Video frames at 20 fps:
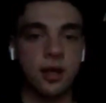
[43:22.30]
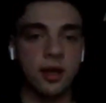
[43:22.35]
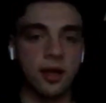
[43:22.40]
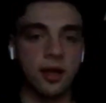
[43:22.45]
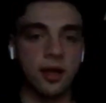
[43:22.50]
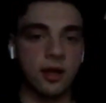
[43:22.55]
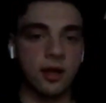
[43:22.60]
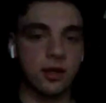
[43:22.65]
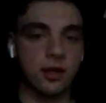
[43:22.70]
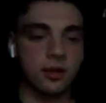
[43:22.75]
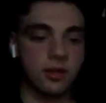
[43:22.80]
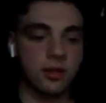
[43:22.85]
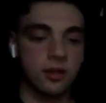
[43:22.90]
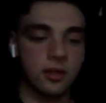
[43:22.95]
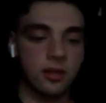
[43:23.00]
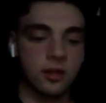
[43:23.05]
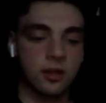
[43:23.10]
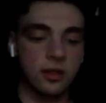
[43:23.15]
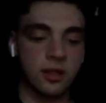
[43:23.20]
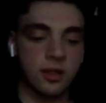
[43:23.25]

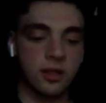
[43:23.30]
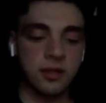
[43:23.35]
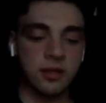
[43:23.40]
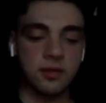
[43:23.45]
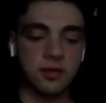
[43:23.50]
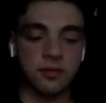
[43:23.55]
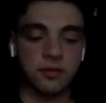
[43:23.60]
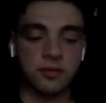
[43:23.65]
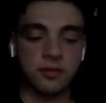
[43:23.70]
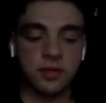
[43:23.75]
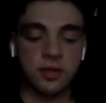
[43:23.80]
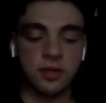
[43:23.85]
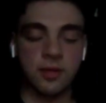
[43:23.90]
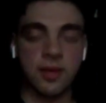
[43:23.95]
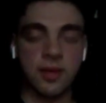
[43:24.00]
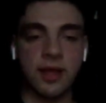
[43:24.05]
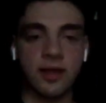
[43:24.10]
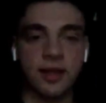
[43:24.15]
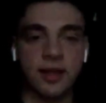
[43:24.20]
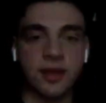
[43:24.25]
and they're going to
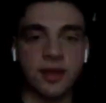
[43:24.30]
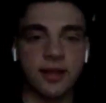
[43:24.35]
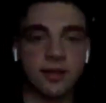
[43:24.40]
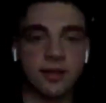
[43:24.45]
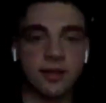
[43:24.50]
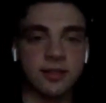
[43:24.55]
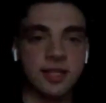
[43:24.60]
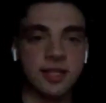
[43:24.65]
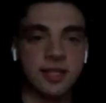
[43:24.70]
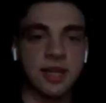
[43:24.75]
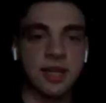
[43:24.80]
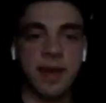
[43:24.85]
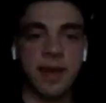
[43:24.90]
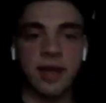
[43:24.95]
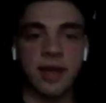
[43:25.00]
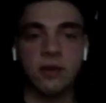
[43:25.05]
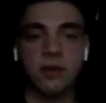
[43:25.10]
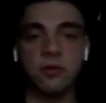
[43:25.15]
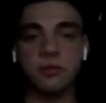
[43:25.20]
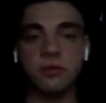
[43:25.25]
make, like, Team
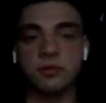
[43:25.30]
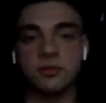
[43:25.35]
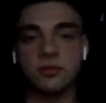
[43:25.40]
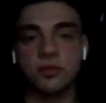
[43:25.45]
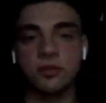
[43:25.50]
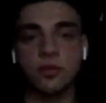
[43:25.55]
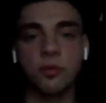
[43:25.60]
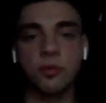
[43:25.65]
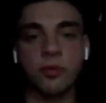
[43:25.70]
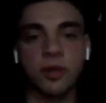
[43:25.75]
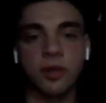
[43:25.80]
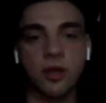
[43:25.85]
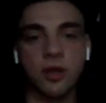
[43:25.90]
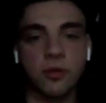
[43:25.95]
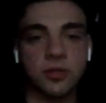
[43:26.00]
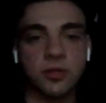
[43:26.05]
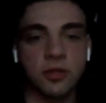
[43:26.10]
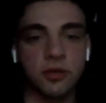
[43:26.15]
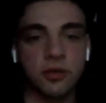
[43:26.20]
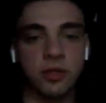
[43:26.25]
Angle 2.0
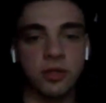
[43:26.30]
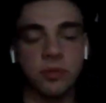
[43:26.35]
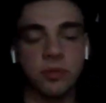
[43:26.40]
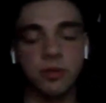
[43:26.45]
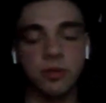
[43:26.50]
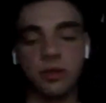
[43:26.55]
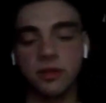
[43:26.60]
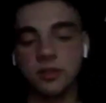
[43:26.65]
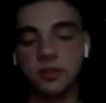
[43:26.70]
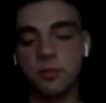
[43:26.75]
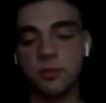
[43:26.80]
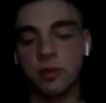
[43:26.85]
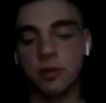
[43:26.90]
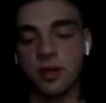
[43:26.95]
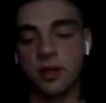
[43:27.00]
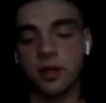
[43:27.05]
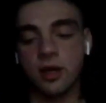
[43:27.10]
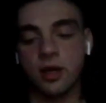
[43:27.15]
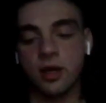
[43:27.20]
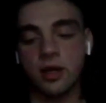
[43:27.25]
with the Creed brothers.
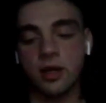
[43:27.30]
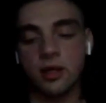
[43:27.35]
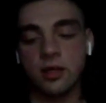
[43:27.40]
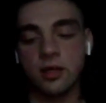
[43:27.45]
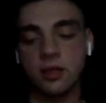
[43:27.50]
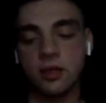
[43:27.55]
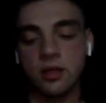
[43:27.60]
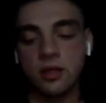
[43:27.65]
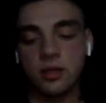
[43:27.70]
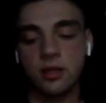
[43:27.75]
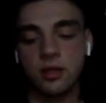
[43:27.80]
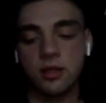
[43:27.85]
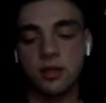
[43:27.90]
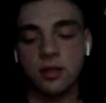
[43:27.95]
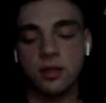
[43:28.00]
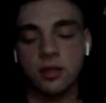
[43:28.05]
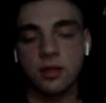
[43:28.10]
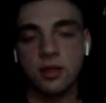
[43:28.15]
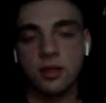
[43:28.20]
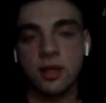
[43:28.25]
But,
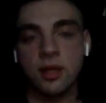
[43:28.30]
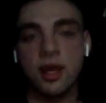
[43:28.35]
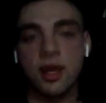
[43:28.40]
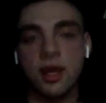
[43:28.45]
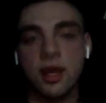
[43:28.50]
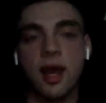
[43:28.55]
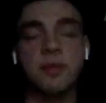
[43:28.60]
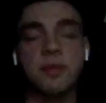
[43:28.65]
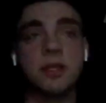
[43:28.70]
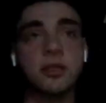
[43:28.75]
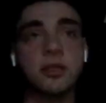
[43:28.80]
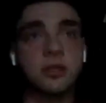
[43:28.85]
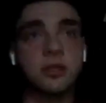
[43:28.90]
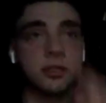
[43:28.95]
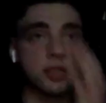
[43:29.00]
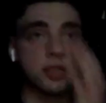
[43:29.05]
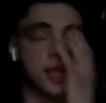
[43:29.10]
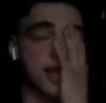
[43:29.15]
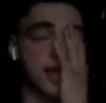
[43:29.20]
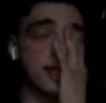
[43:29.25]
yeah, I mean,
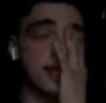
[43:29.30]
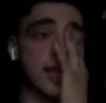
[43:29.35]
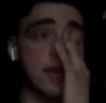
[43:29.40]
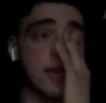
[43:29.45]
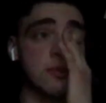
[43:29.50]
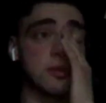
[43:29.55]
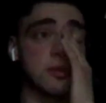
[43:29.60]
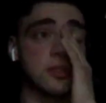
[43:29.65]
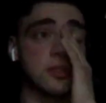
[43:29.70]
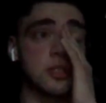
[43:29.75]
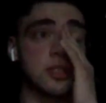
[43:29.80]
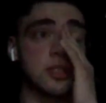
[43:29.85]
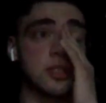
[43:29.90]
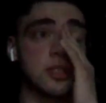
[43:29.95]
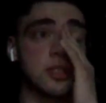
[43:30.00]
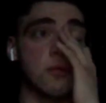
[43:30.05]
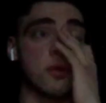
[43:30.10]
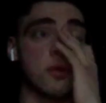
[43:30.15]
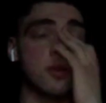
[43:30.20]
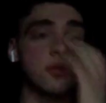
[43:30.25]
Chad Gable is just, like,
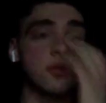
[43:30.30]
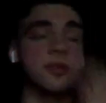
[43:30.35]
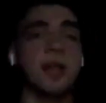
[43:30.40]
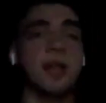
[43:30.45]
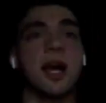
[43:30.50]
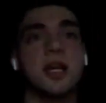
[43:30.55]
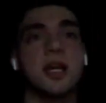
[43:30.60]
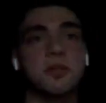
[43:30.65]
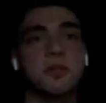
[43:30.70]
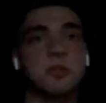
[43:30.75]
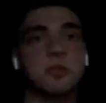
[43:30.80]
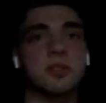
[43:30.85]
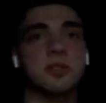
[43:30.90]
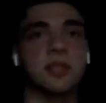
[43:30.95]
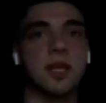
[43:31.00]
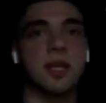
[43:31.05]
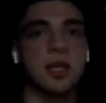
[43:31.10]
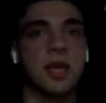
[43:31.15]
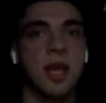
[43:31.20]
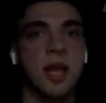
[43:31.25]
one of those guys where it's,
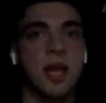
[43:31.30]
like,